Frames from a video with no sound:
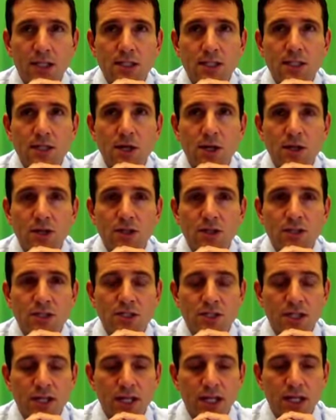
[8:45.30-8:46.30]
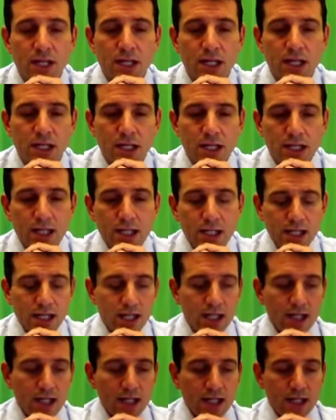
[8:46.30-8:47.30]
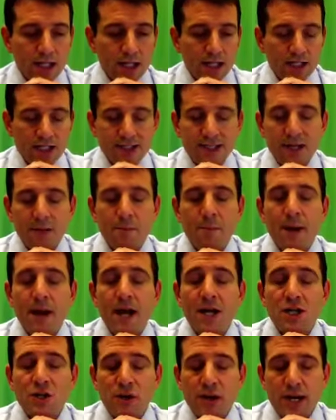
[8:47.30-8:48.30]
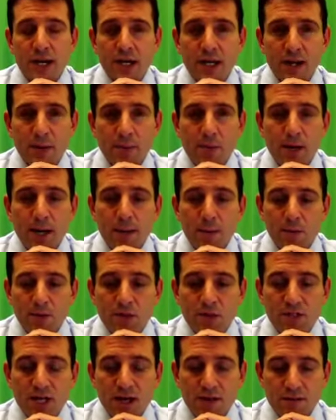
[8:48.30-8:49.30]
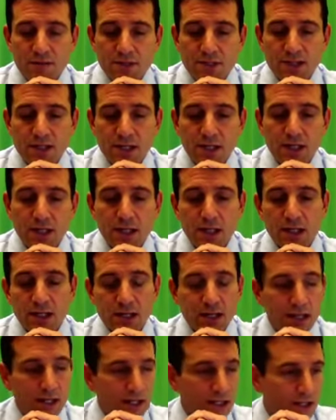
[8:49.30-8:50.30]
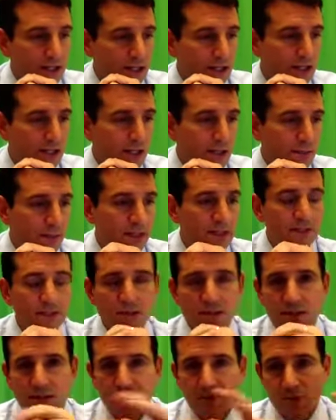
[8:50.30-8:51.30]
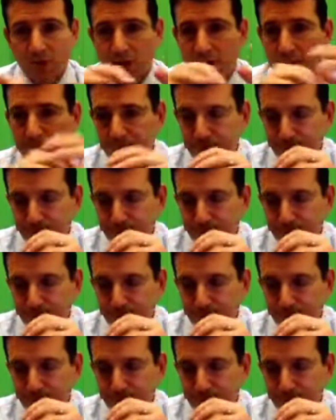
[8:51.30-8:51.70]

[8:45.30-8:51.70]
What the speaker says: Douglas is saying, he's kind of backtracking on popular sovereignty. He basically says, look,